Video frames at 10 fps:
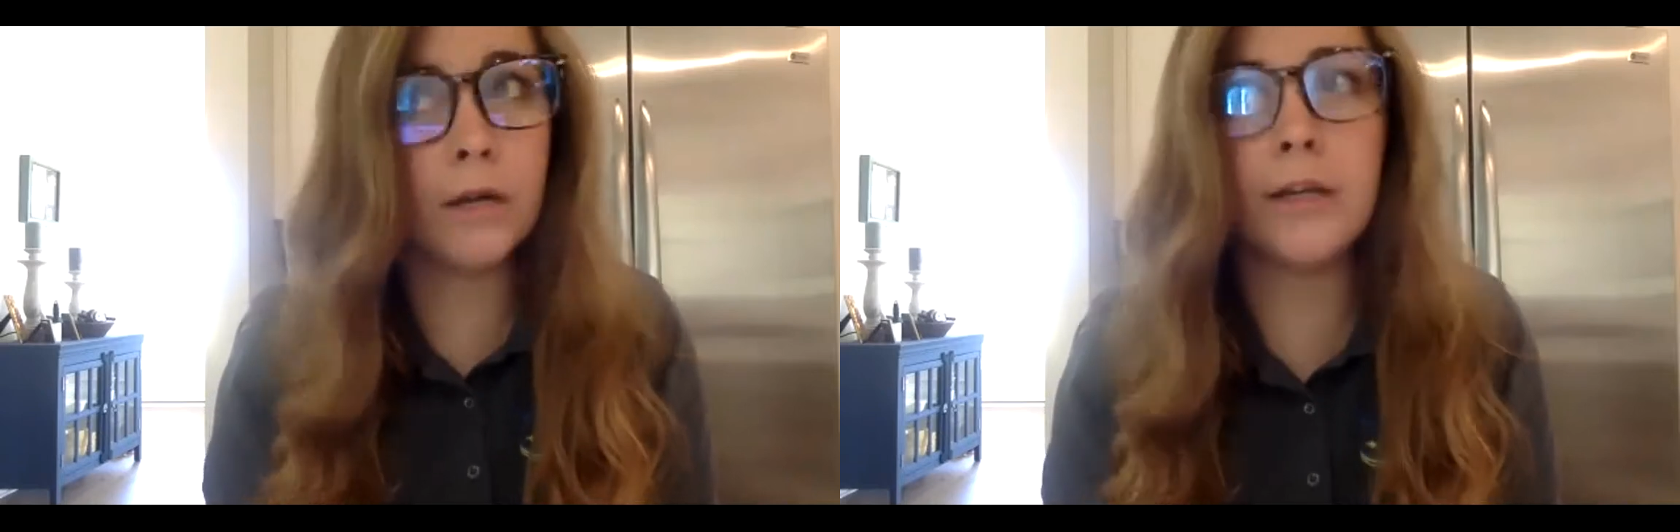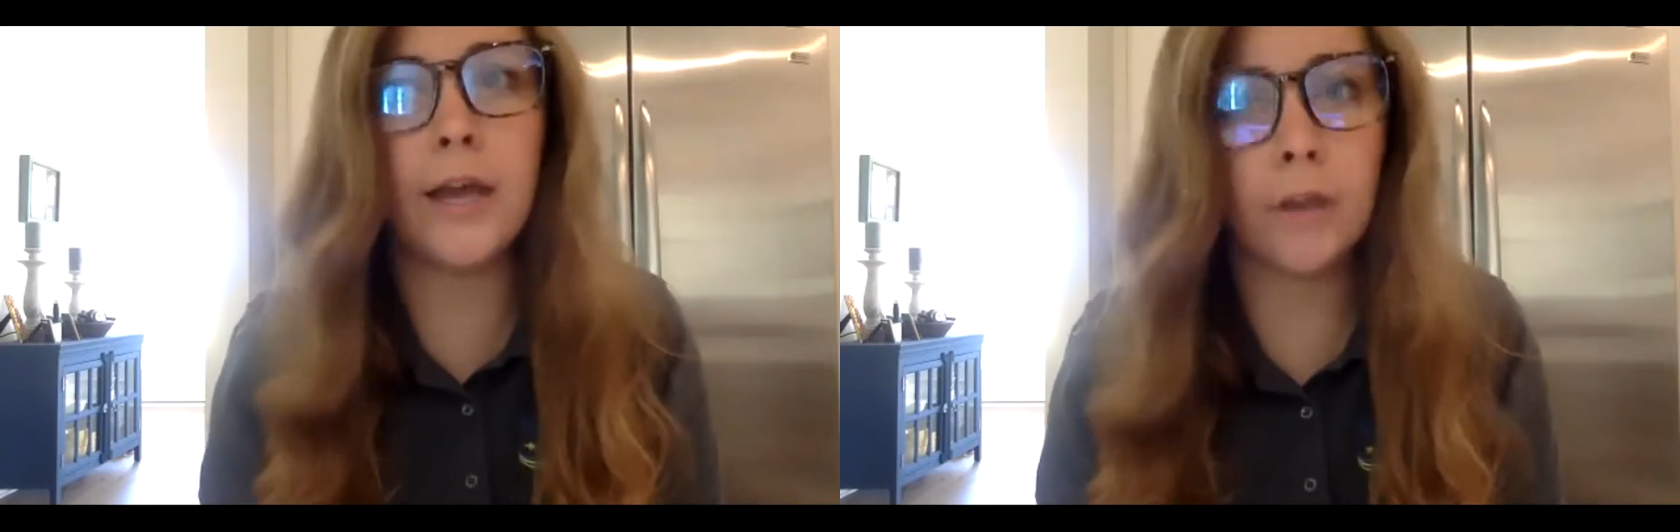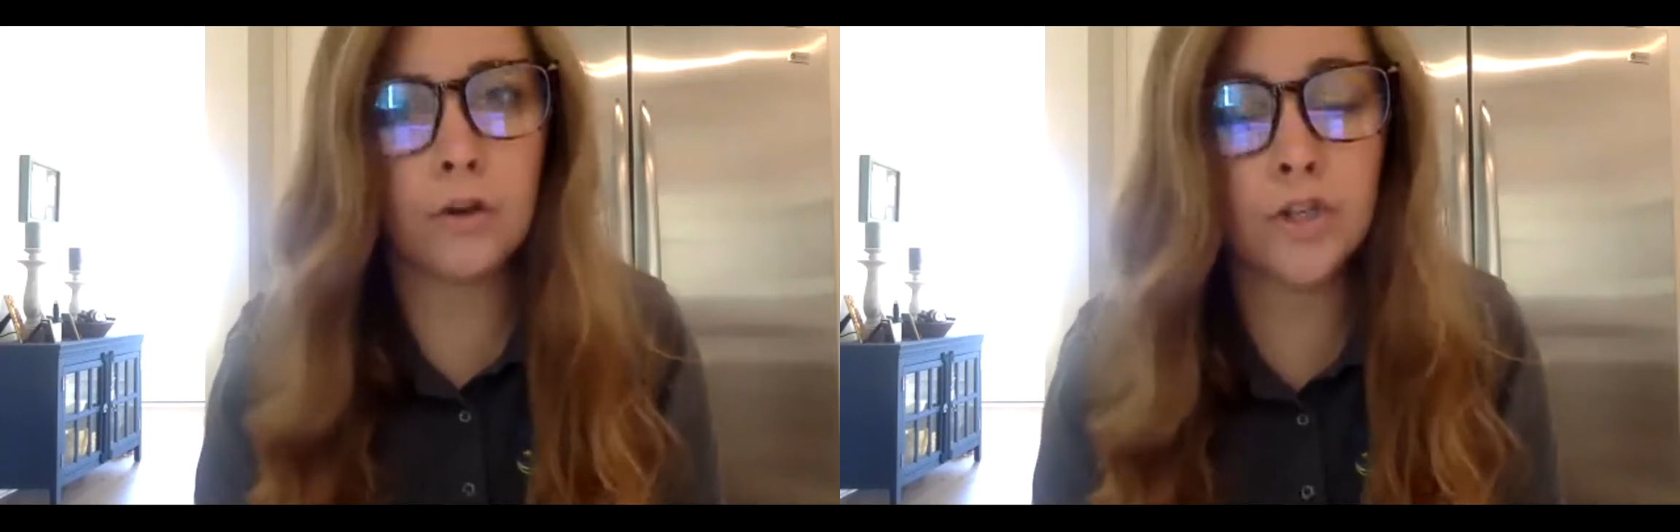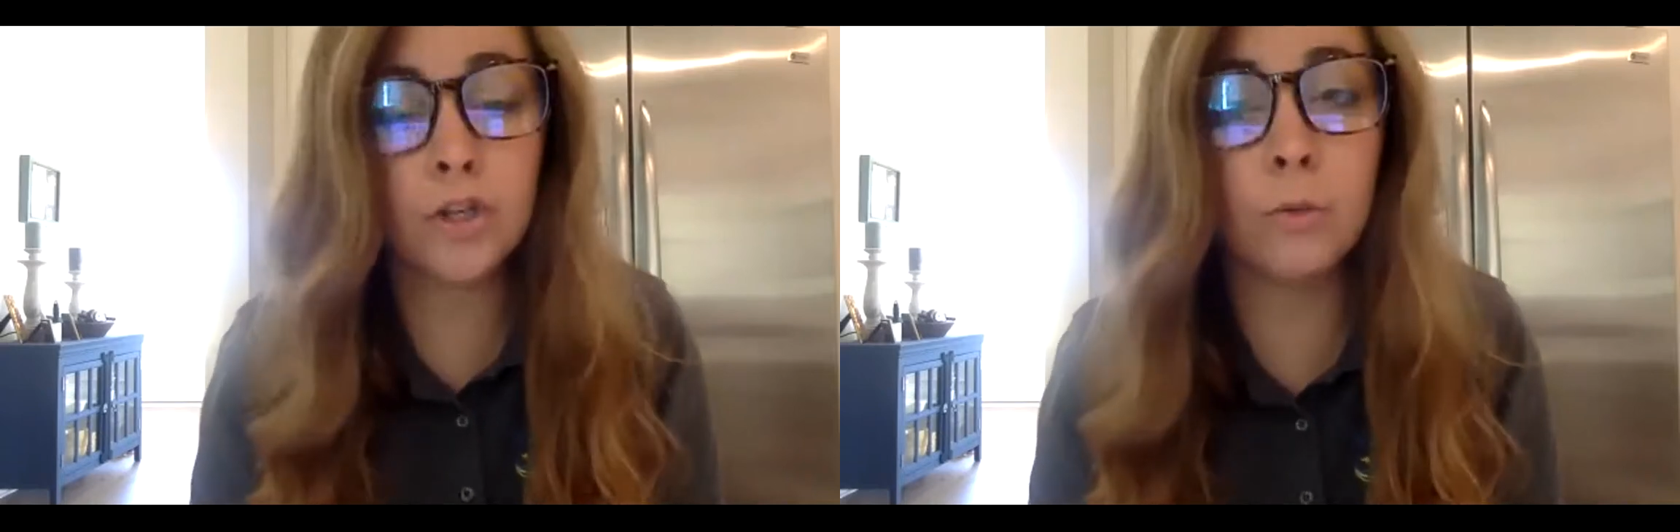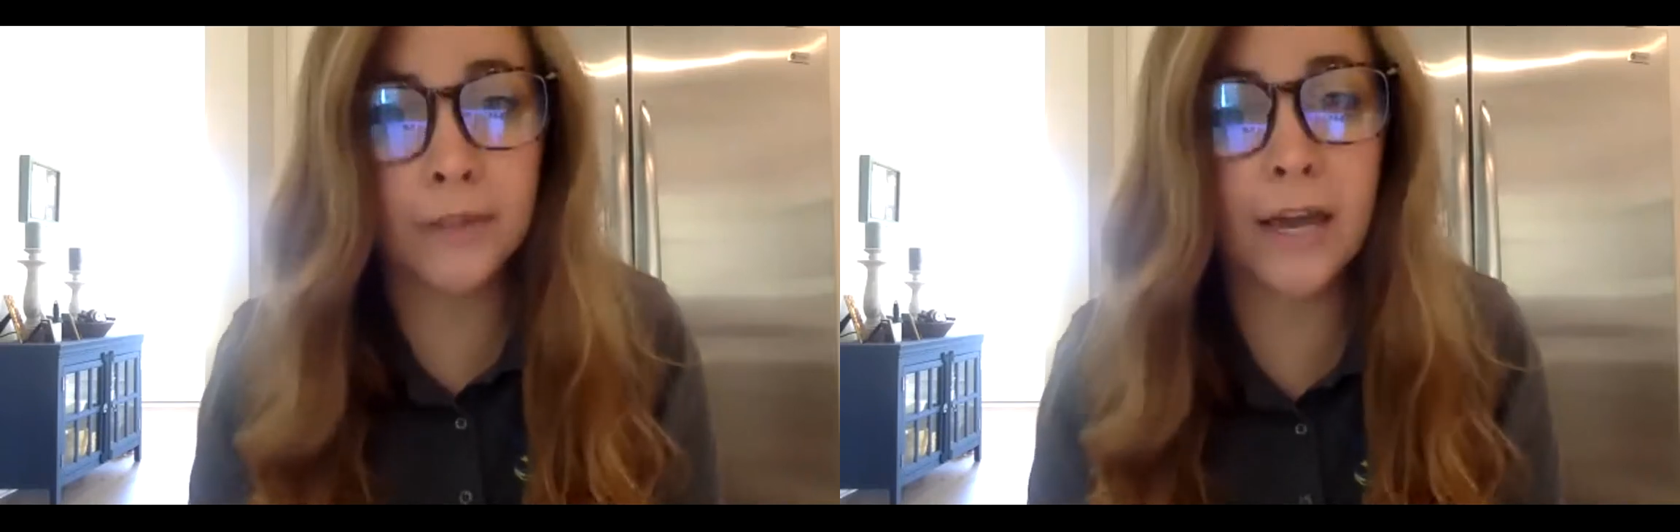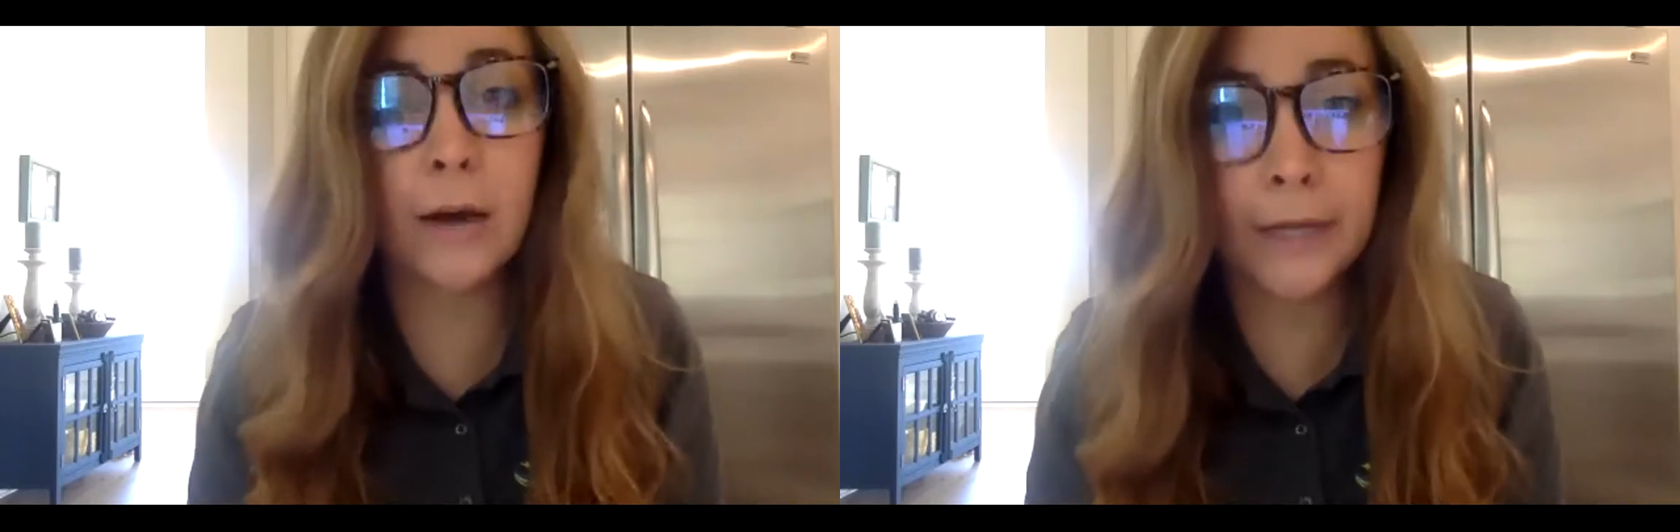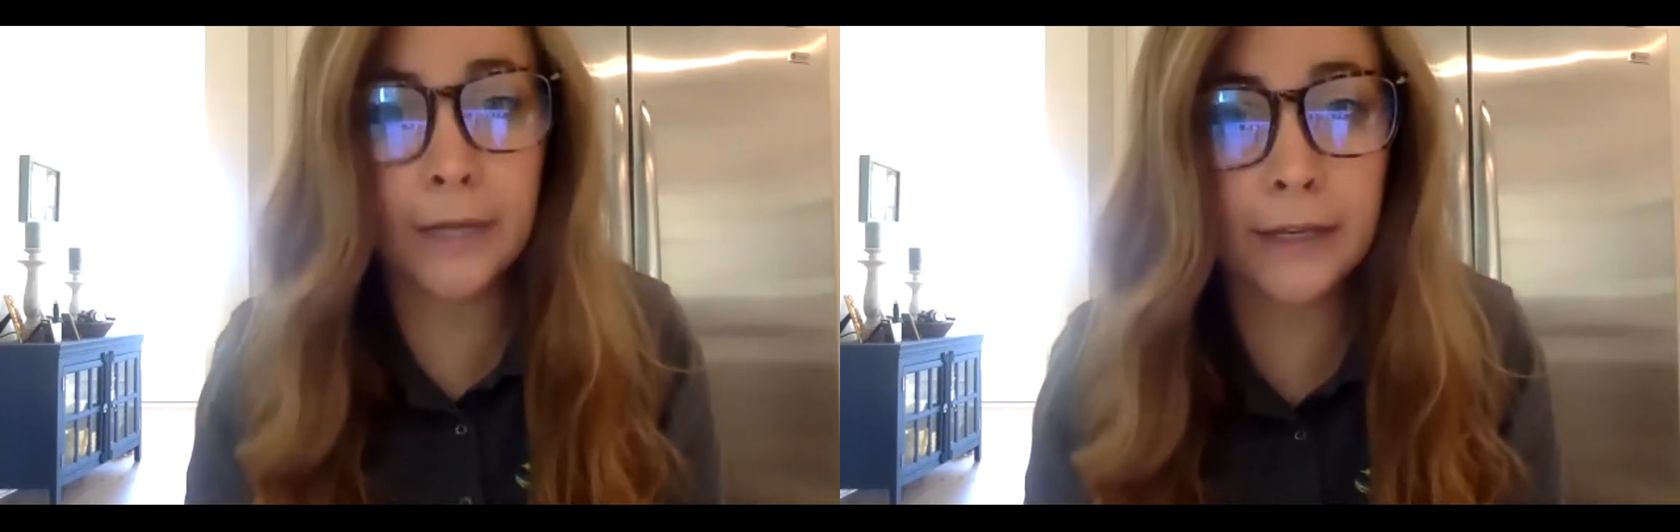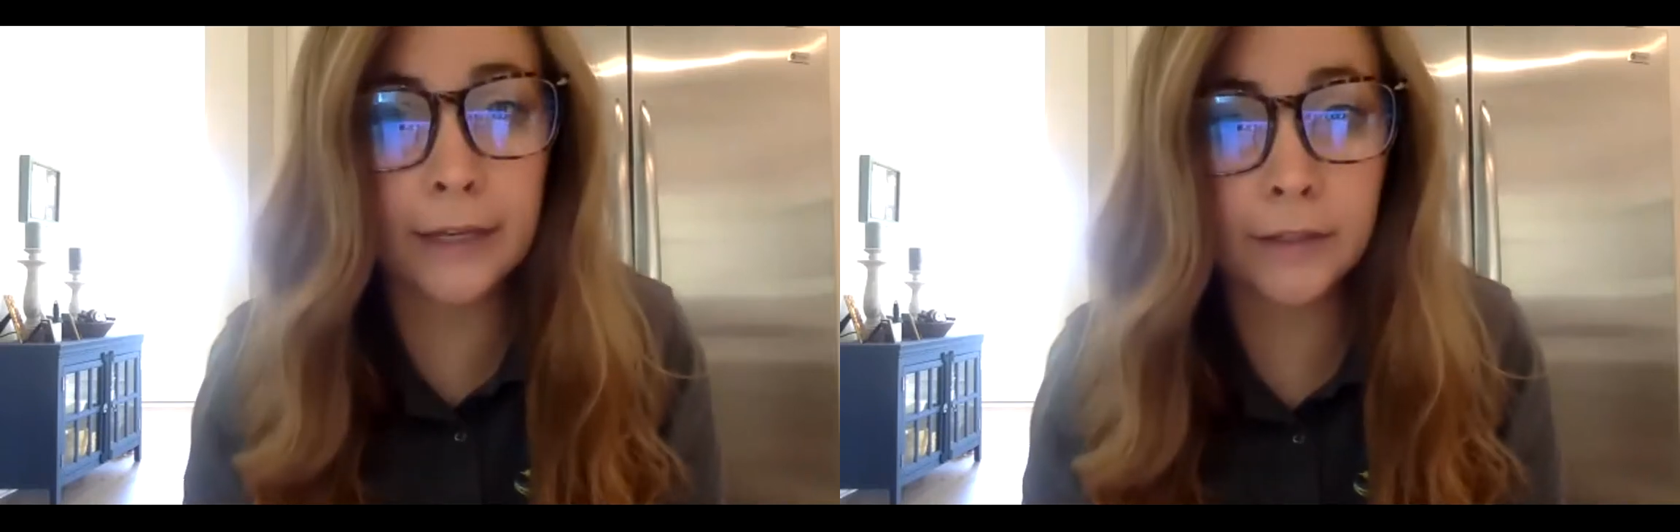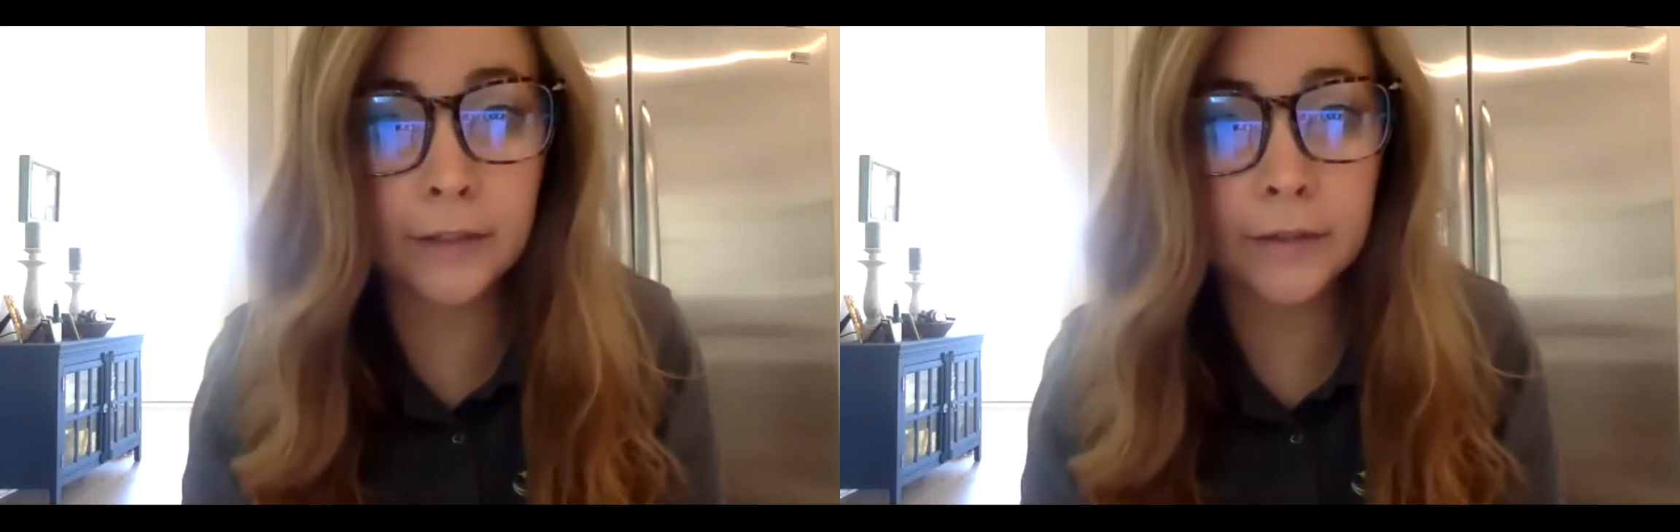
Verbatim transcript: a day or two without eating.